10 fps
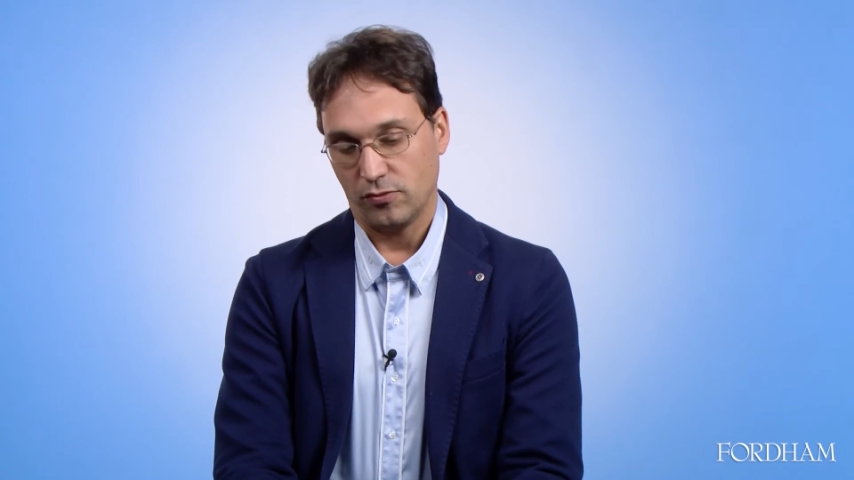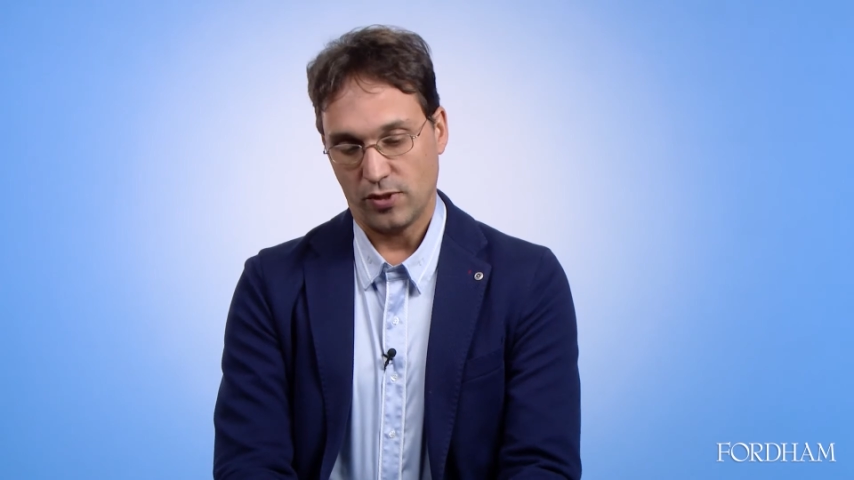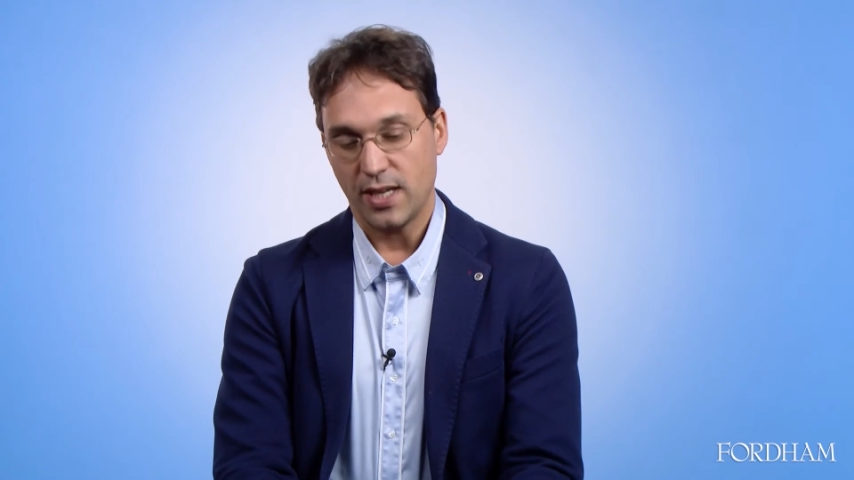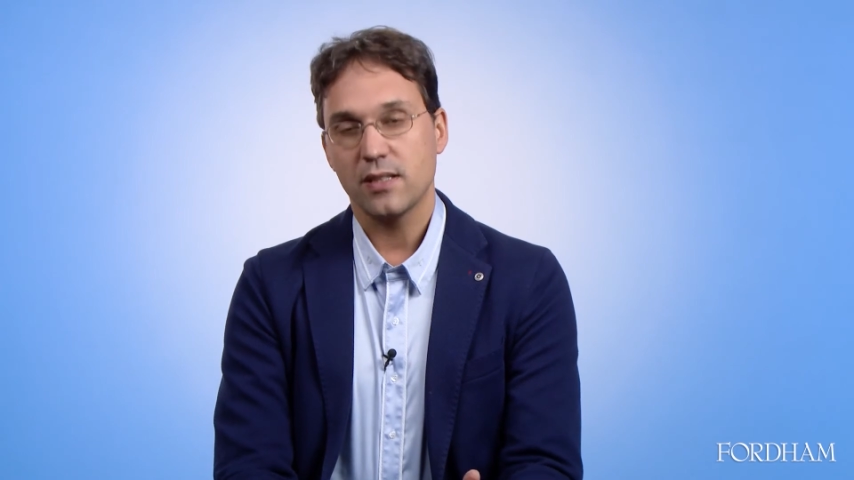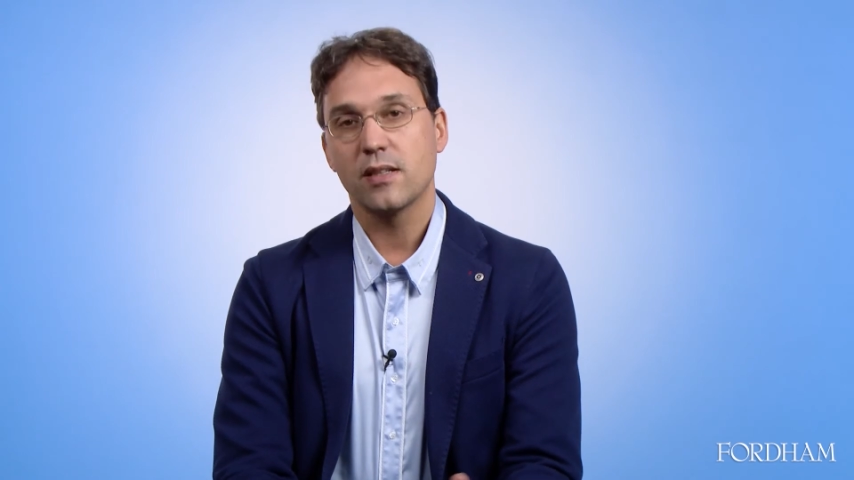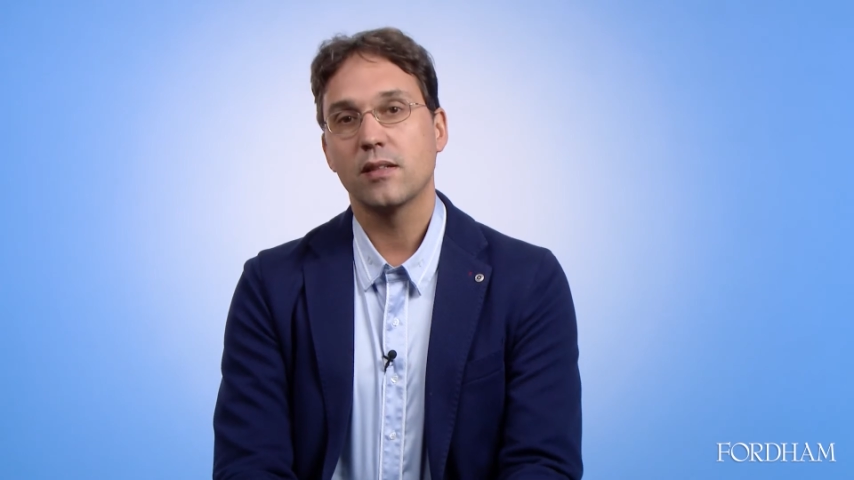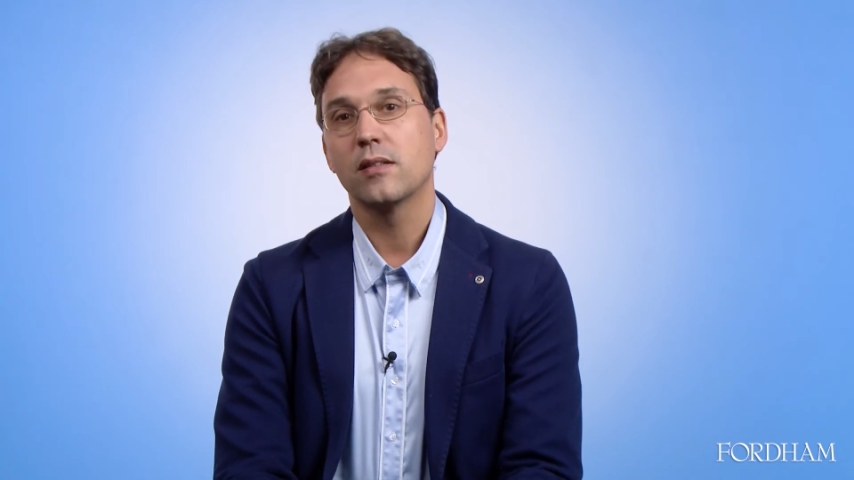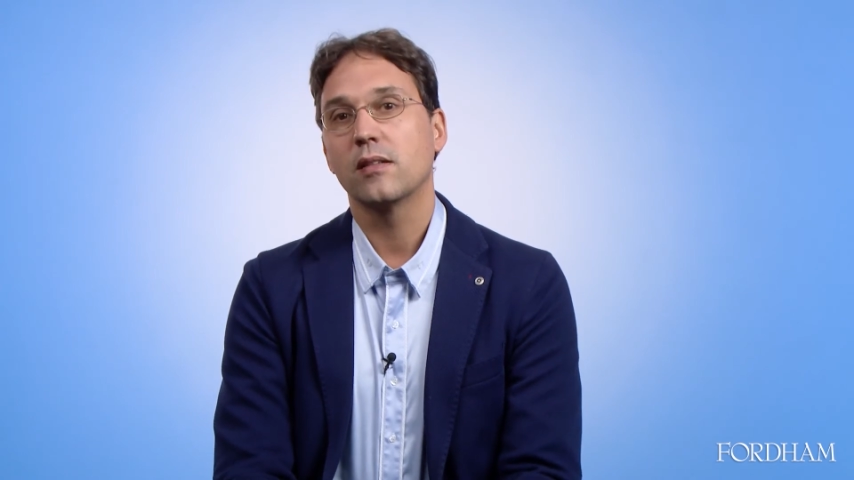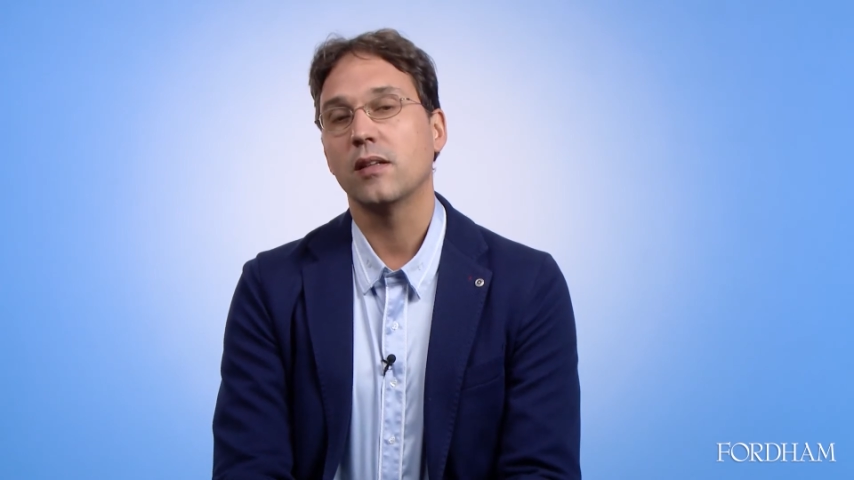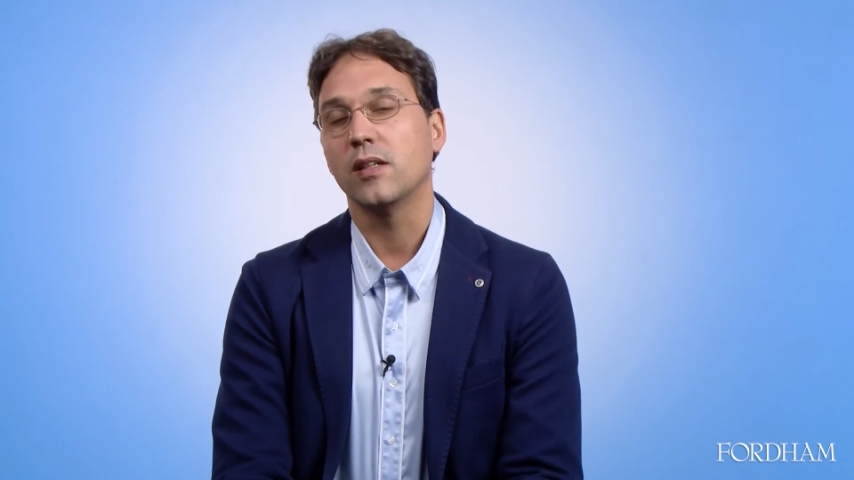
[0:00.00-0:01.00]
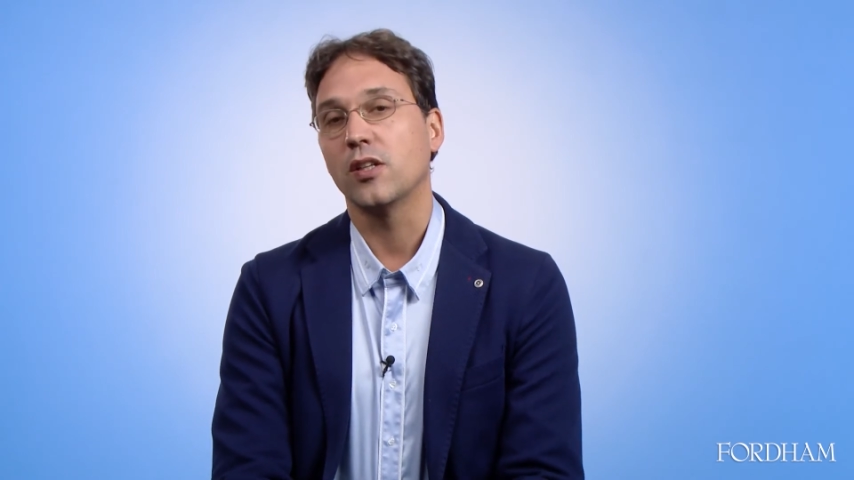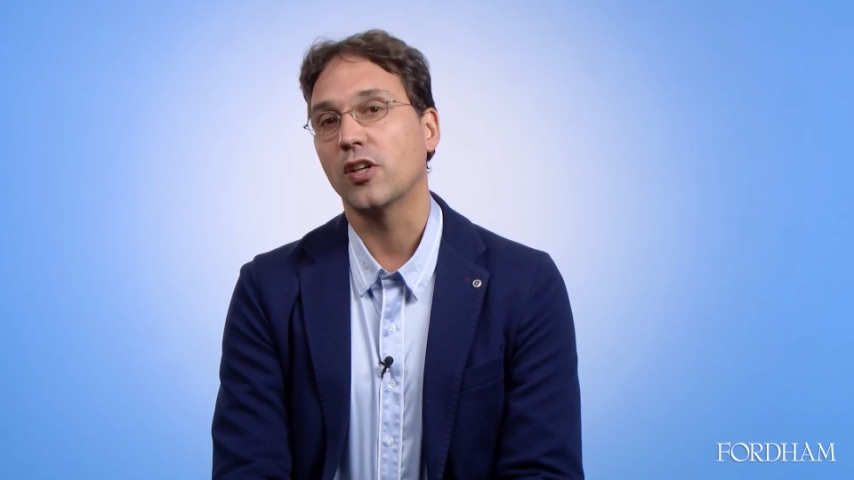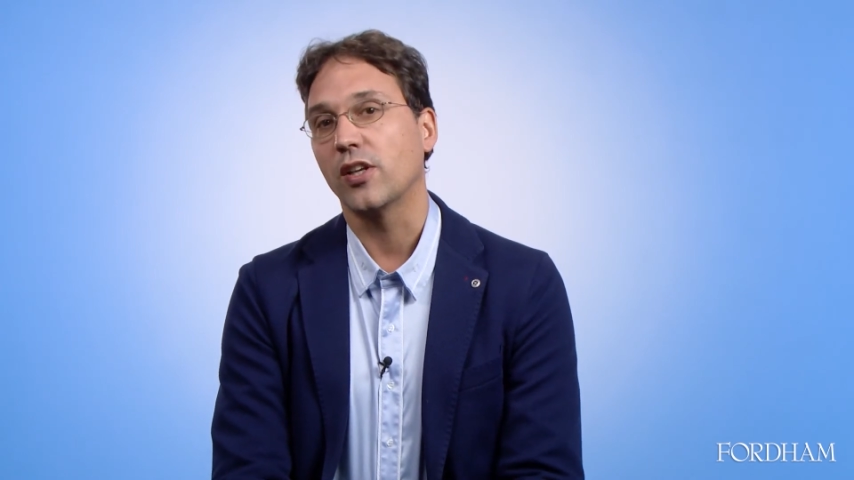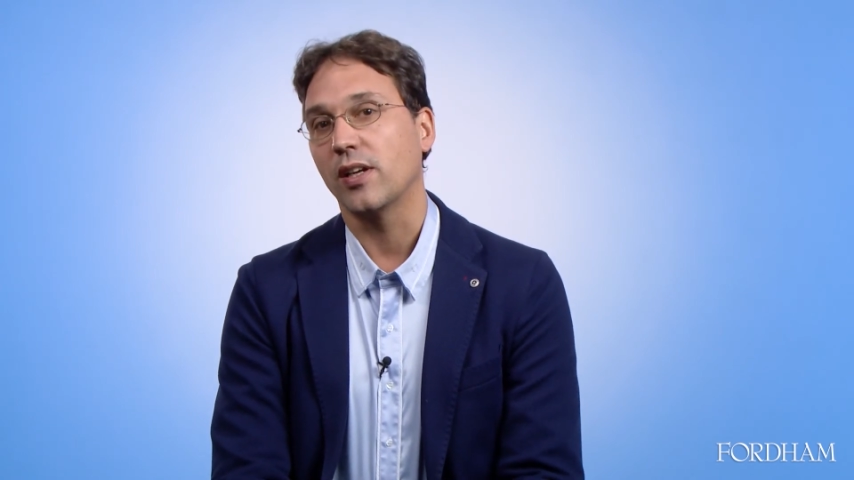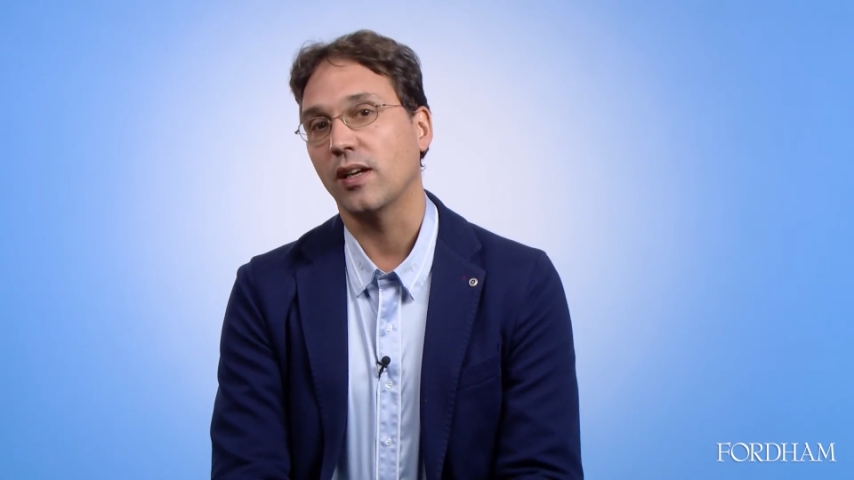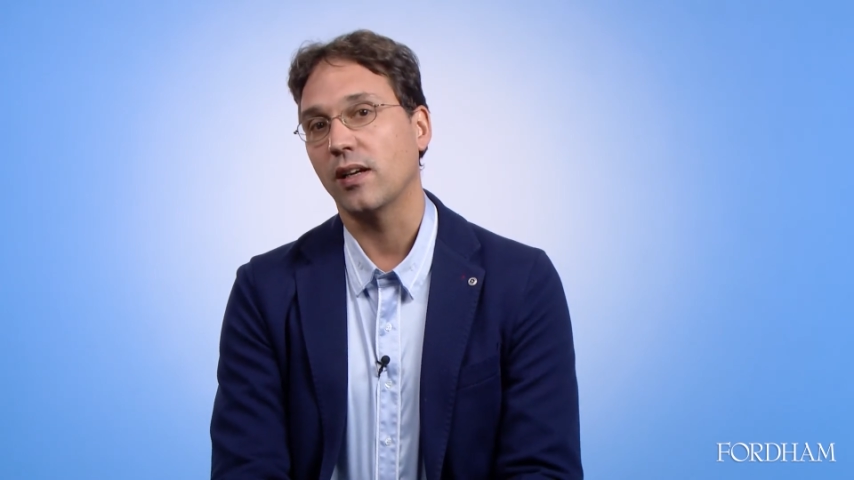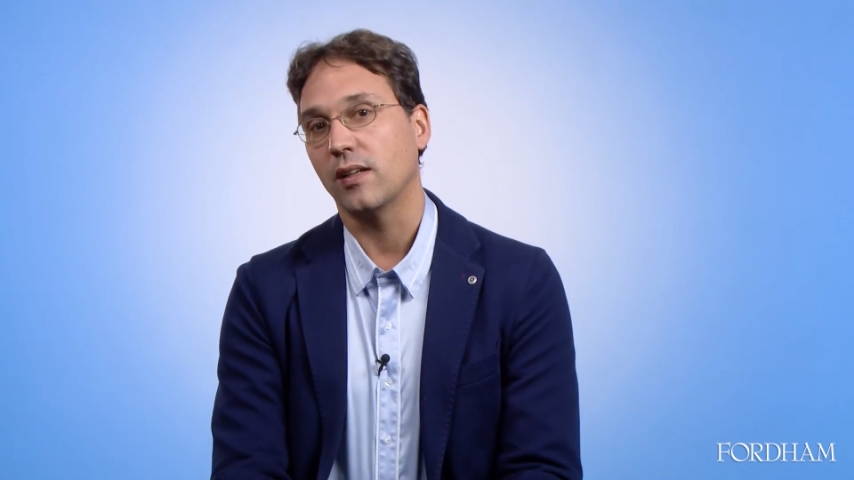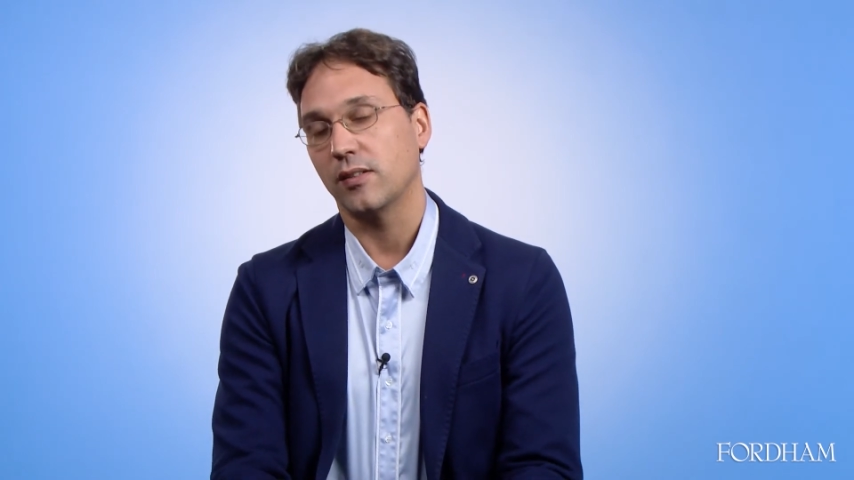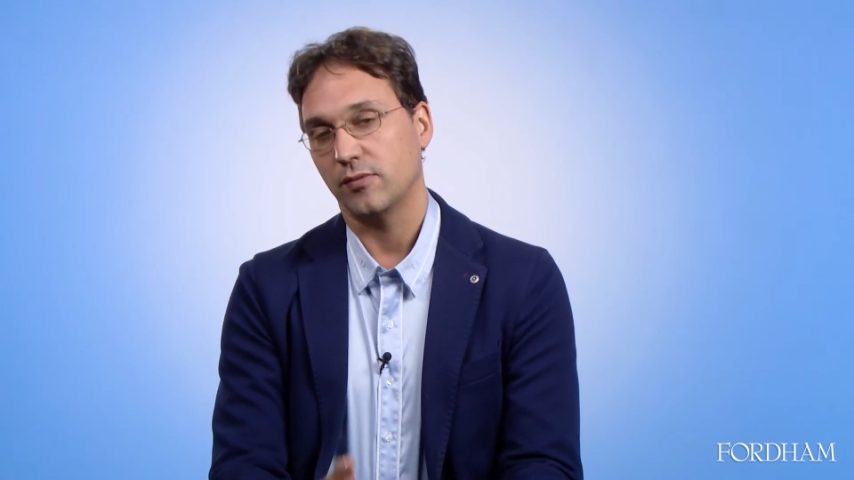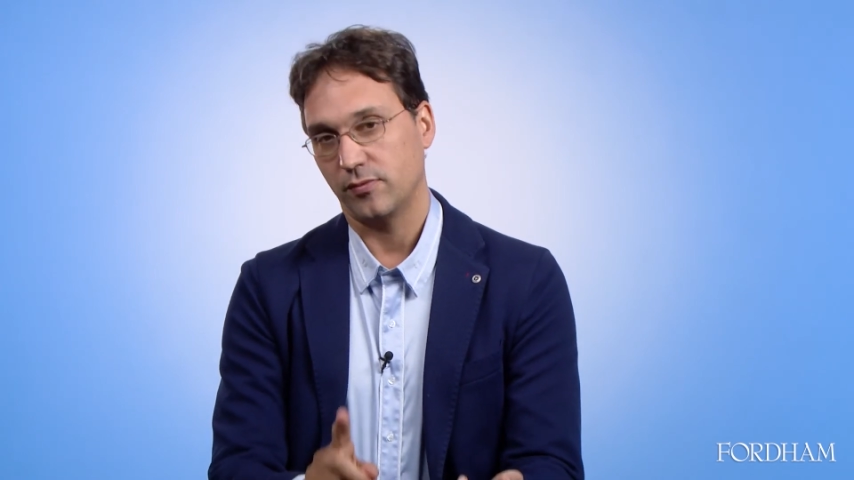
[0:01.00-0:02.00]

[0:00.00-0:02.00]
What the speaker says: write, you're going to